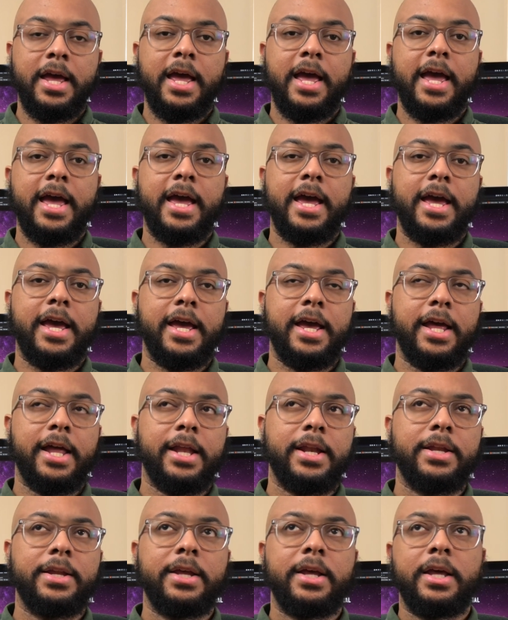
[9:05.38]

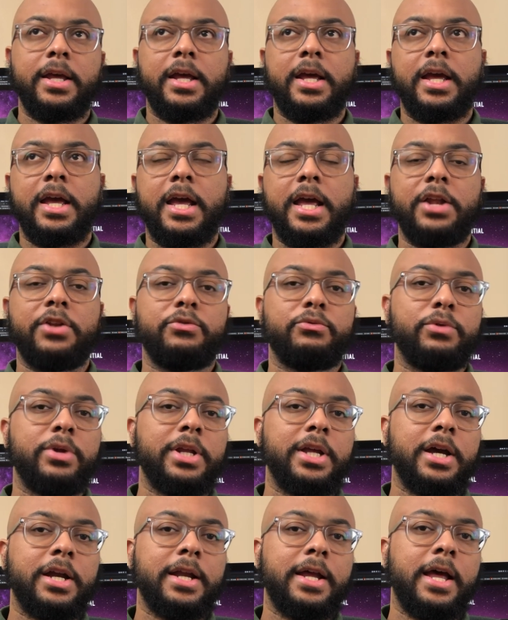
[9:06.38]
And it's
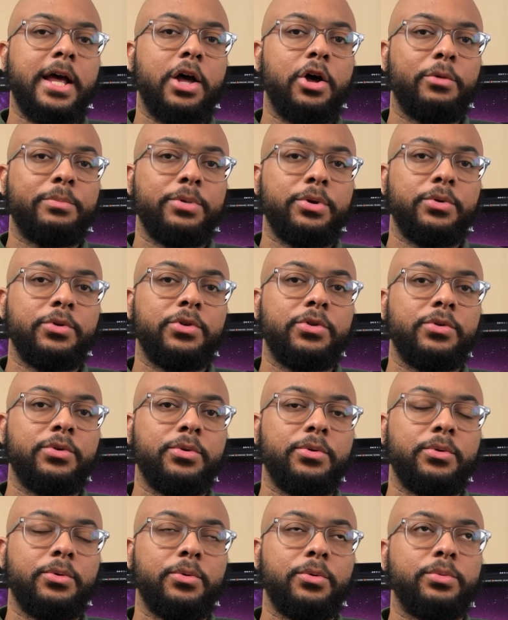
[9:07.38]
really going to help you
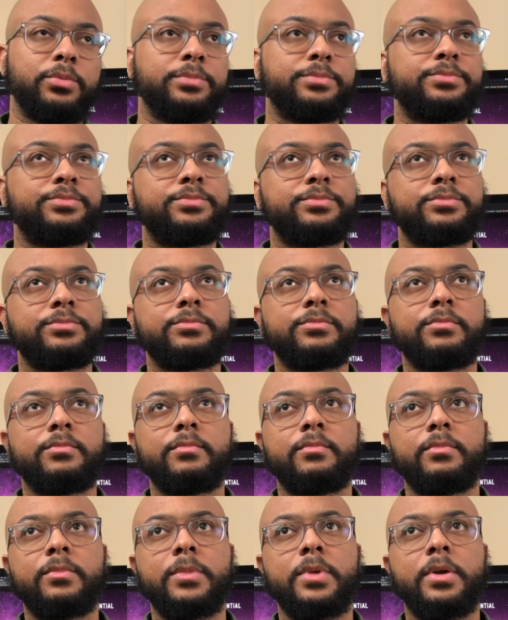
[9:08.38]
to
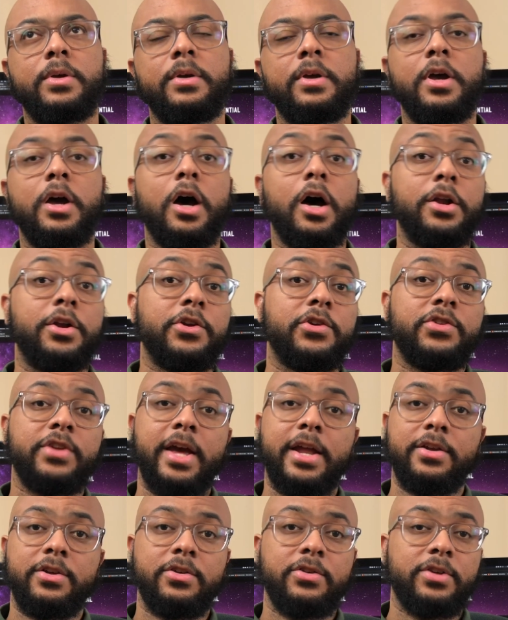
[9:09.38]

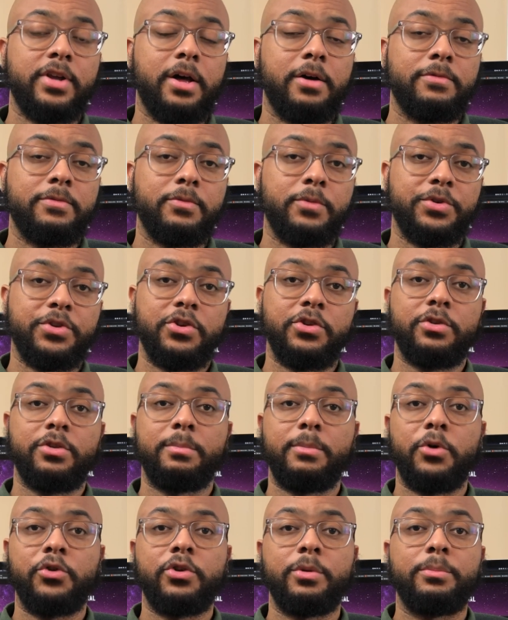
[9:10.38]
understand yourself, which is the
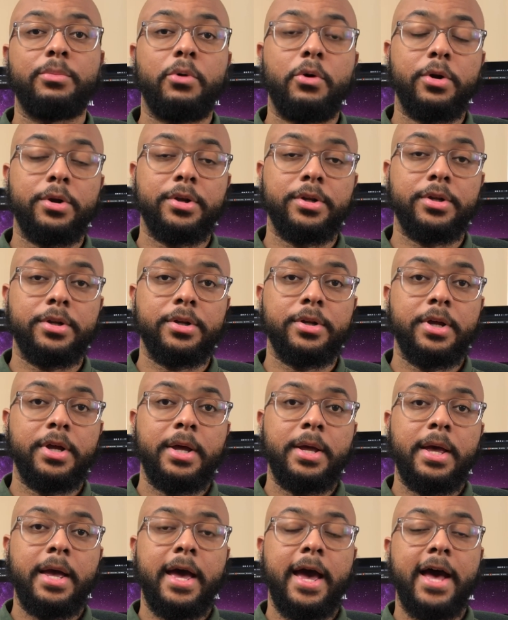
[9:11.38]
most important
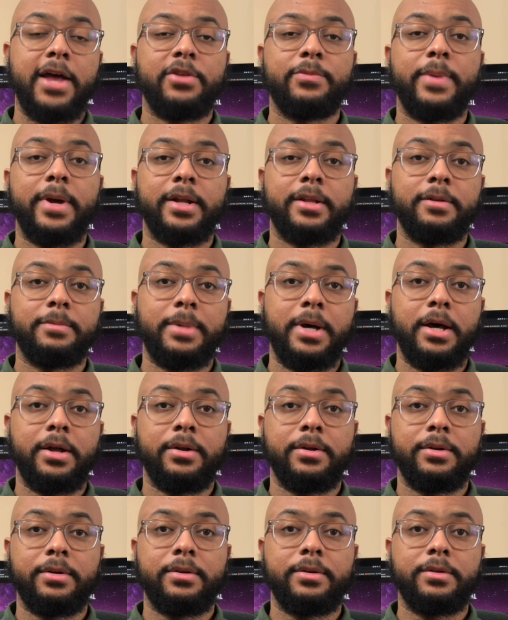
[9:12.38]
aspect
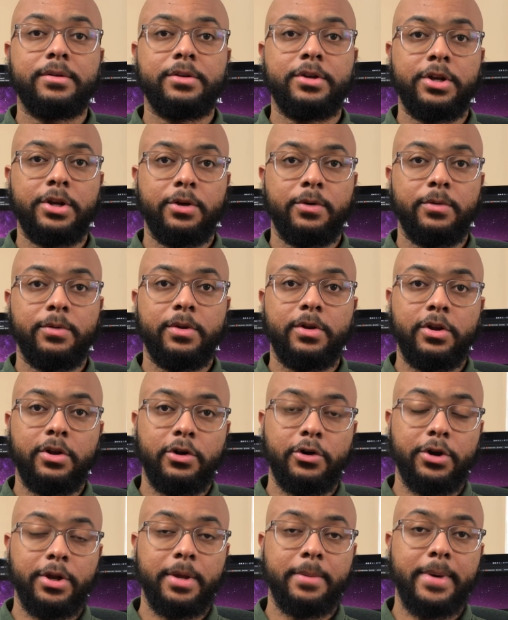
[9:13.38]
about,
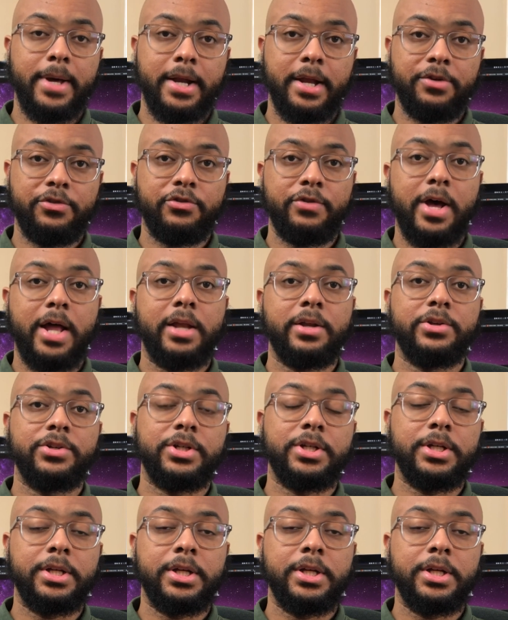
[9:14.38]
learning about astrology.